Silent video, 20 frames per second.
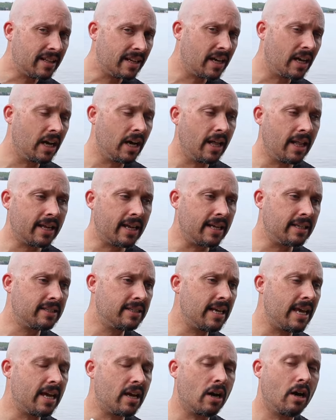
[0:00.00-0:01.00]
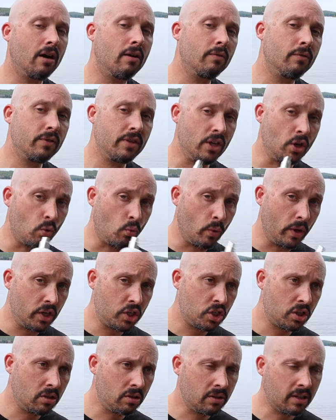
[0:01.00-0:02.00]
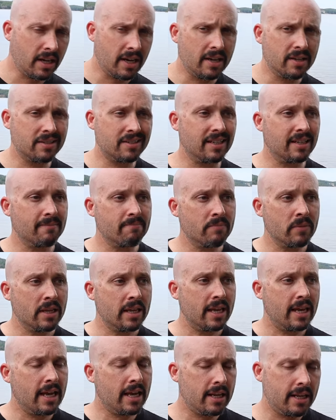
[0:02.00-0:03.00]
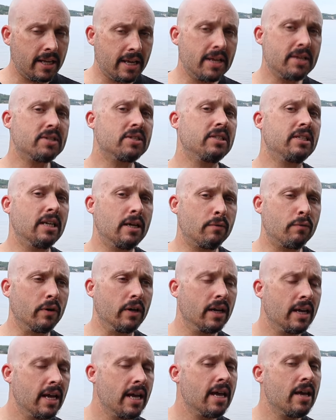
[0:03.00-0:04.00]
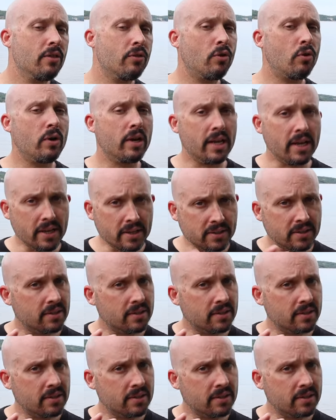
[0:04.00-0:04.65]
like a, like a take of the original, because it is different. There is